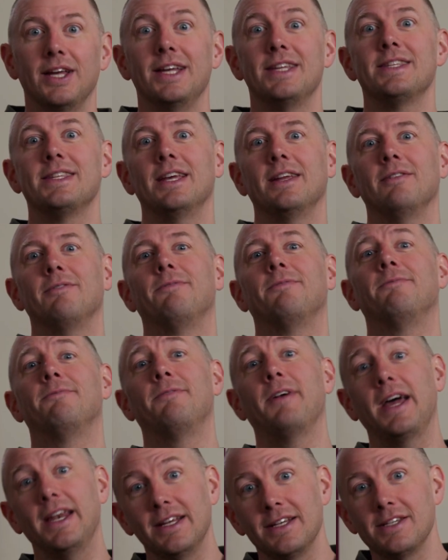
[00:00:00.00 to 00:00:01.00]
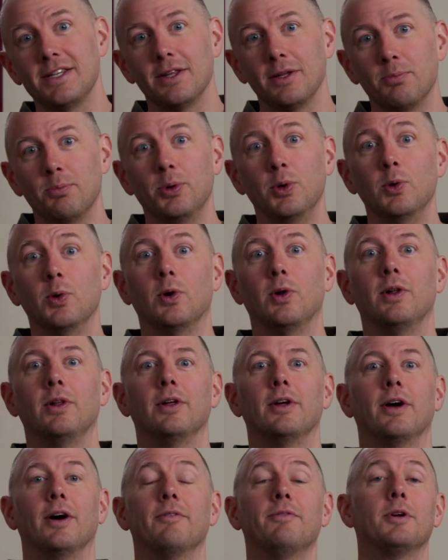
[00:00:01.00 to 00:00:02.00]
is then fed into the pool
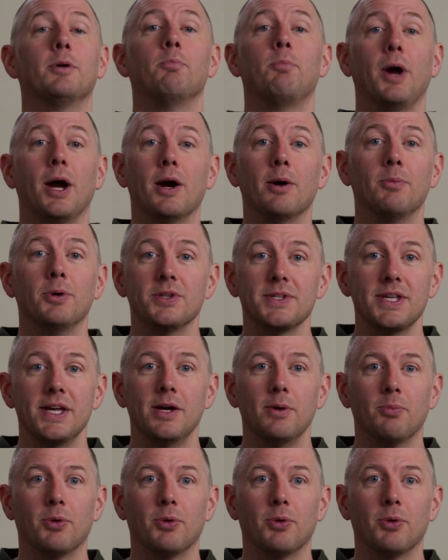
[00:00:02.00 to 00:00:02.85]
of comparable sale